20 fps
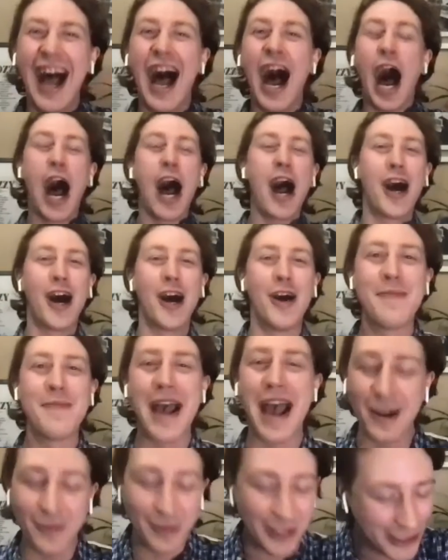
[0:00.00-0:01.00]
Oh
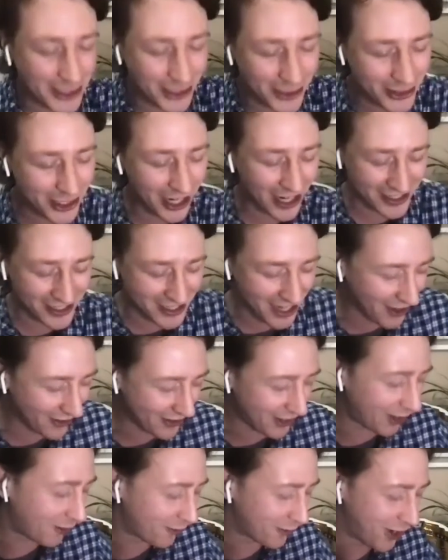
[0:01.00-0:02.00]
man, we should shut it down
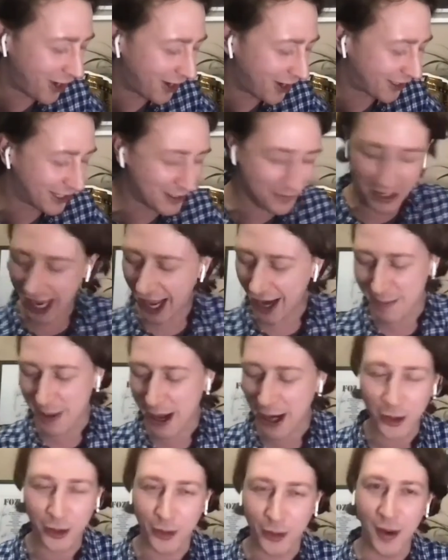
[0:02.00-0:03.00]
there. We're not going to get a
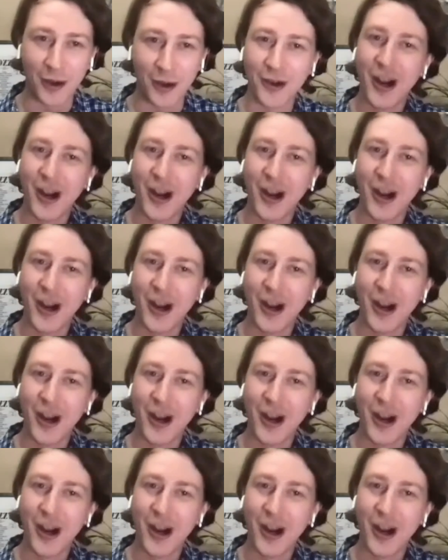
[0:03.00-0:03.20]
better quote.